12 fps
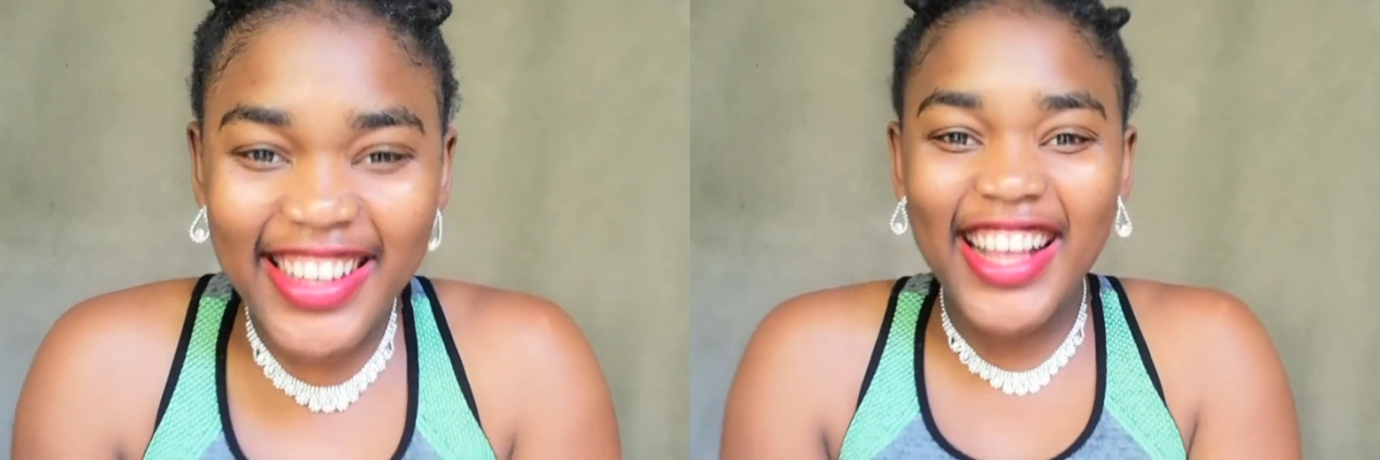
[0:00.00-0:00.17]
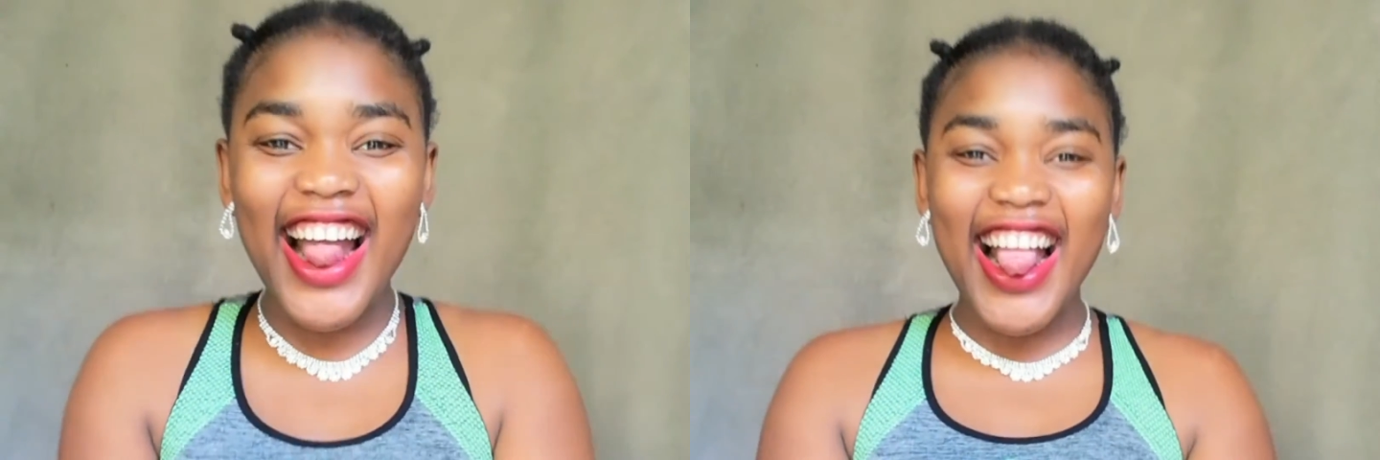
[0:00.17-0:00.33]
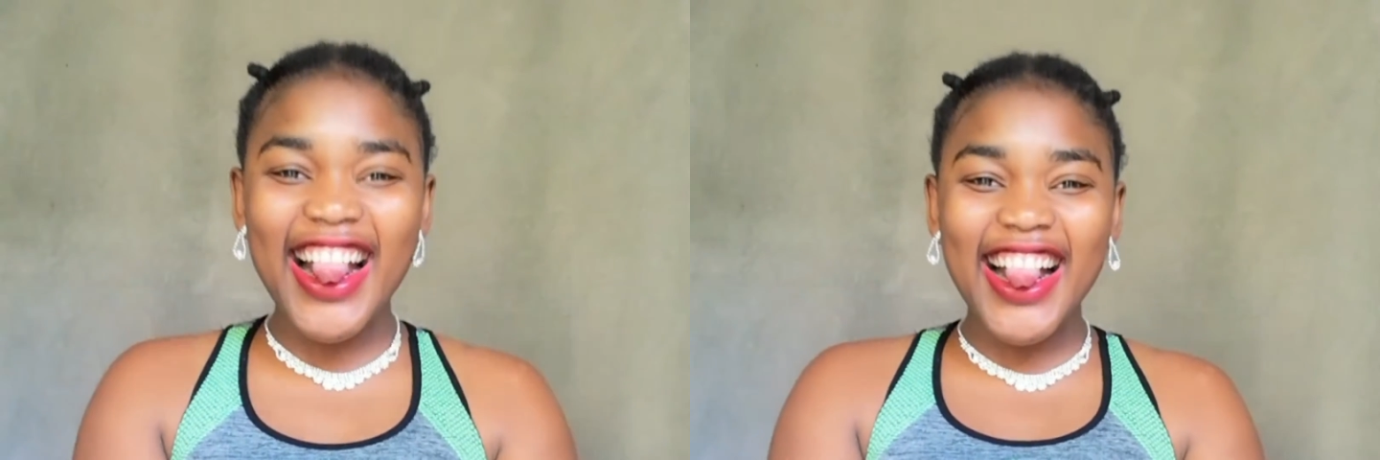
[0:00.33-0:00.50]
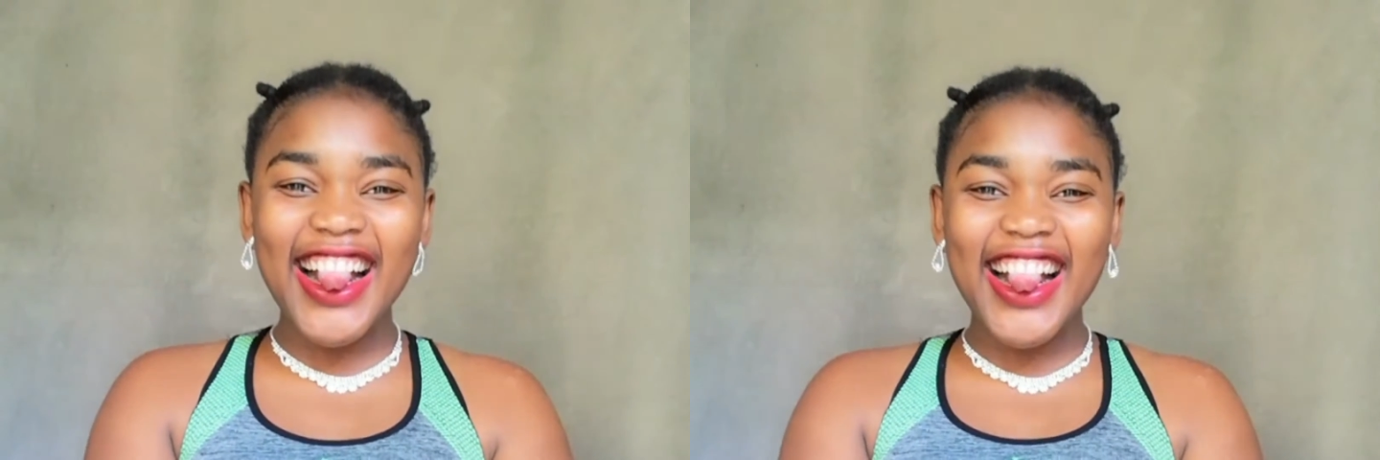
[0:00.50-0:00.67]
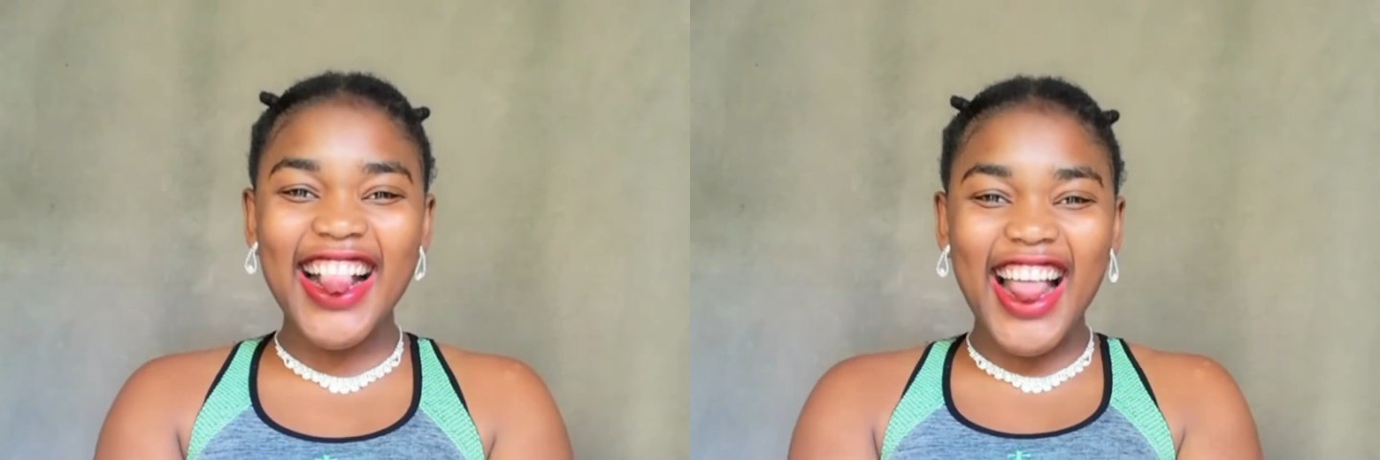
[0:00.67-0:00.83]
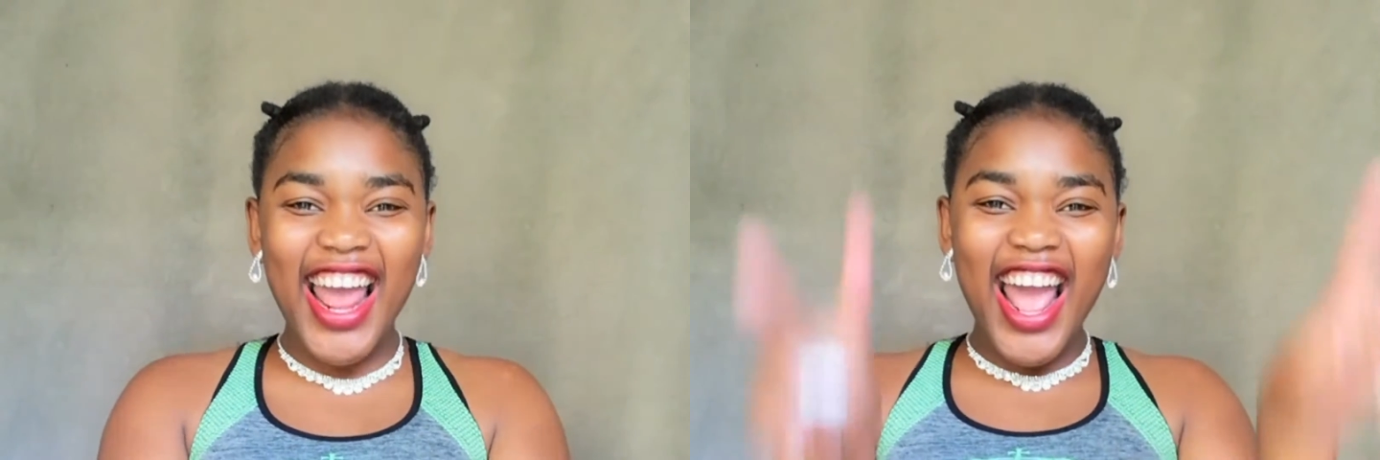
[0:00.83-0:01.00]
All you need
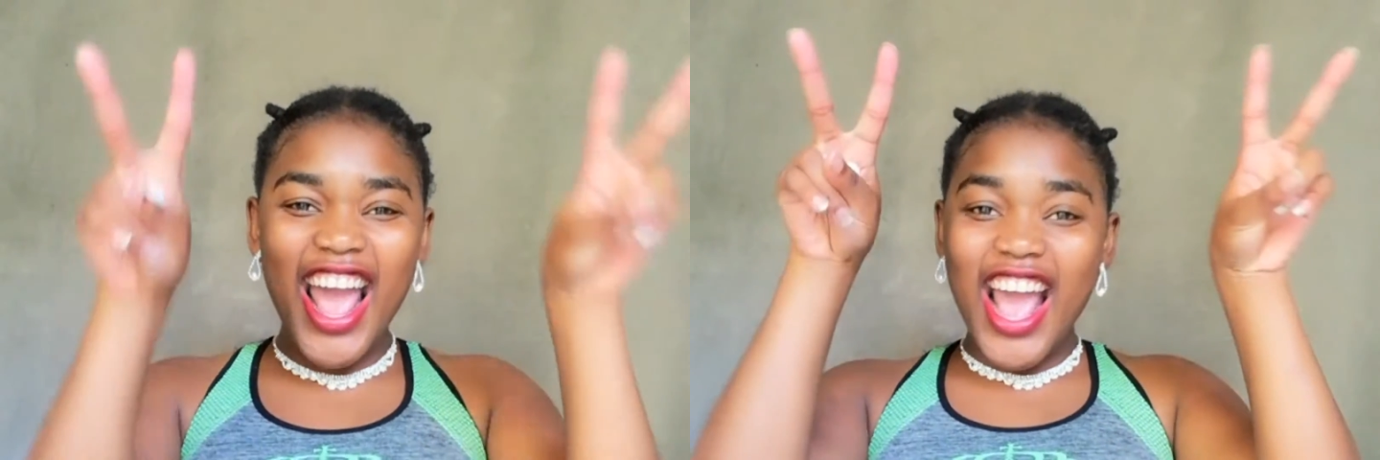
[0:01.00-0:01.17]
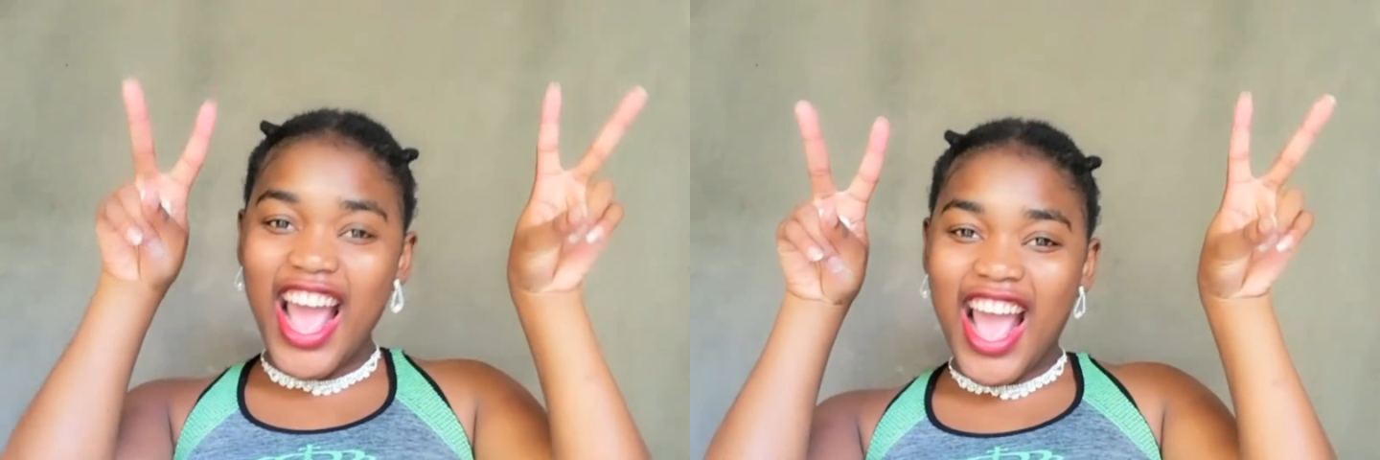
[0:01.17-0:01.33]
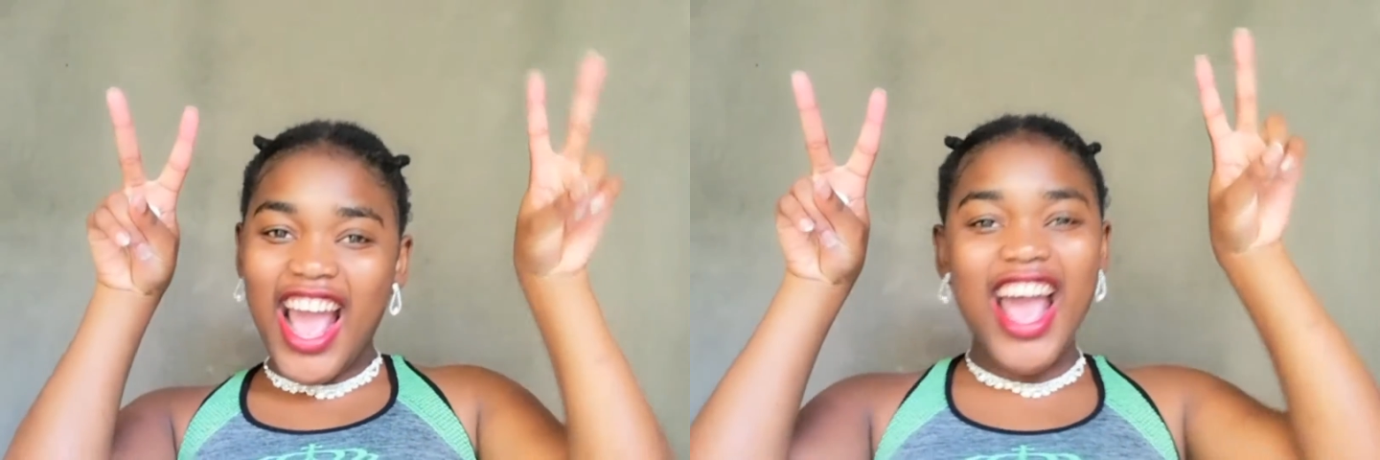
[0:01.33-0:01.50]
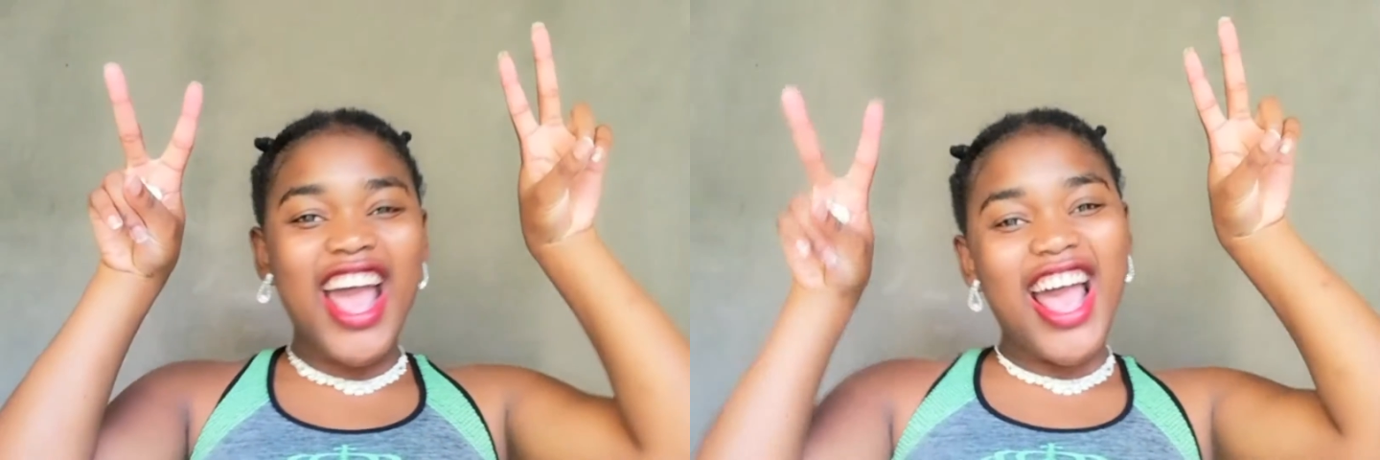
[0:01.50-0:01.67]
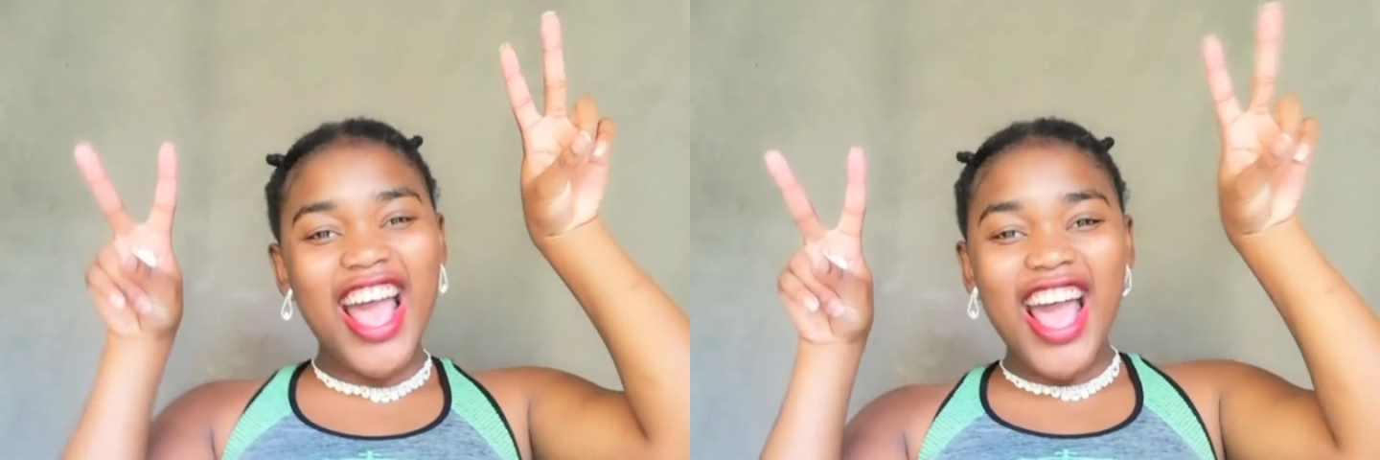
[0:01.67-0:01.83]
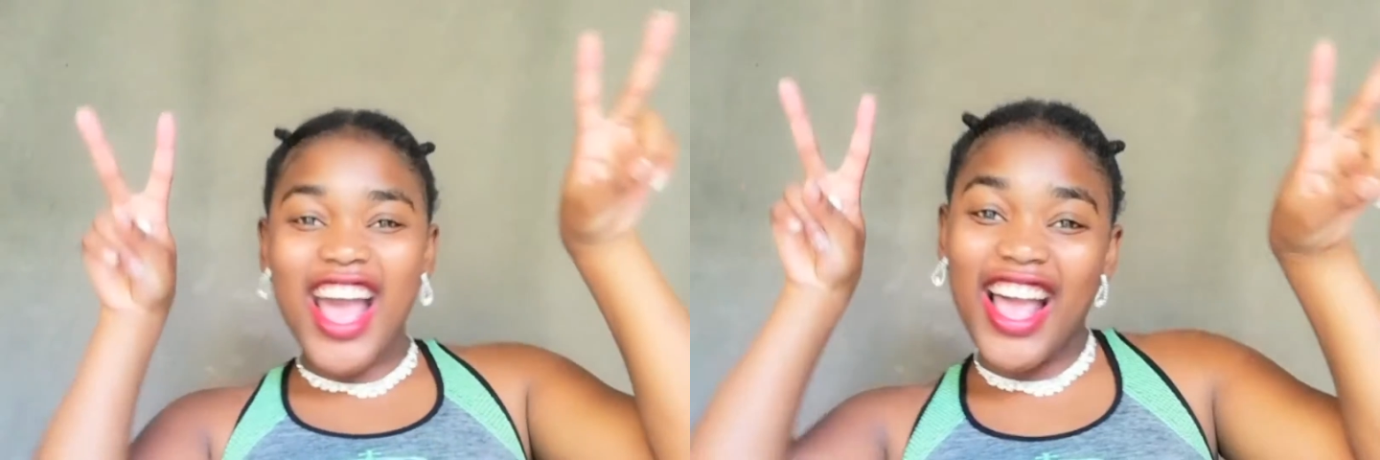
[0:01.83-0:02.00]
is your
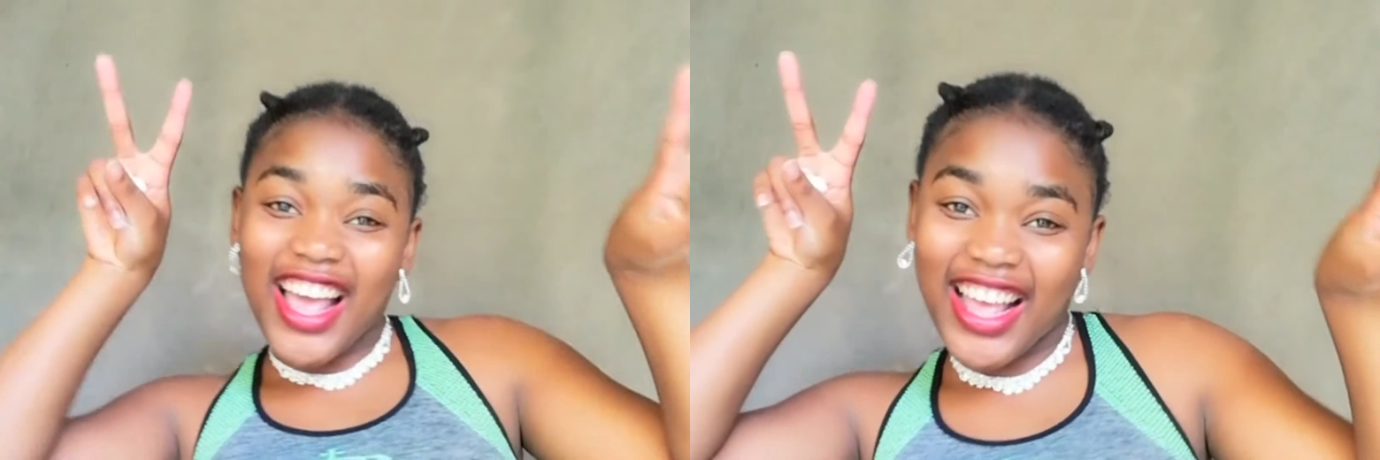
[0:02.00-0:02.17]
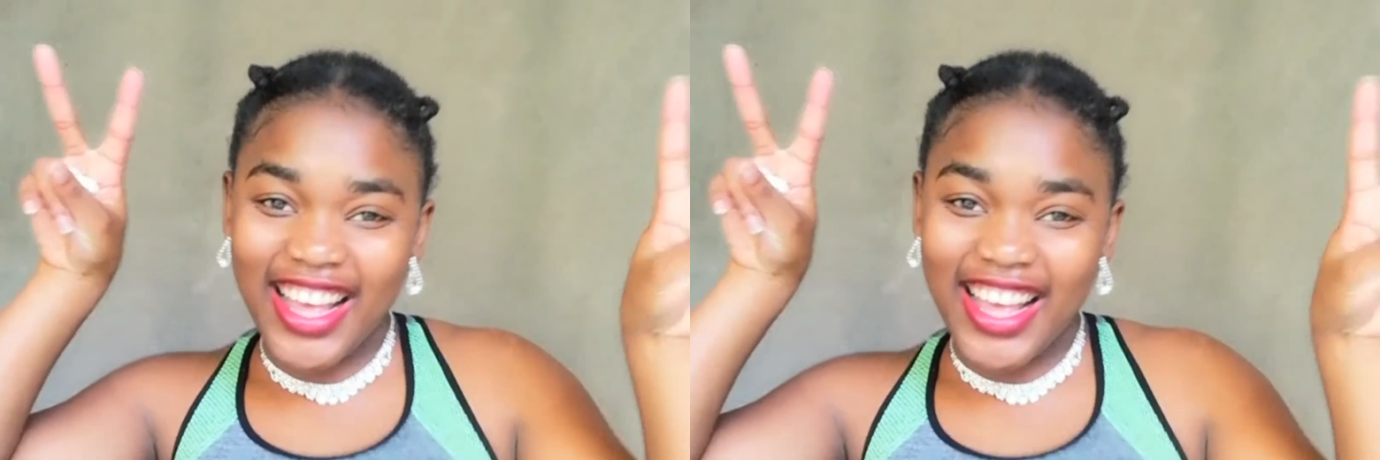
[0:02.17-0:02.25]
thread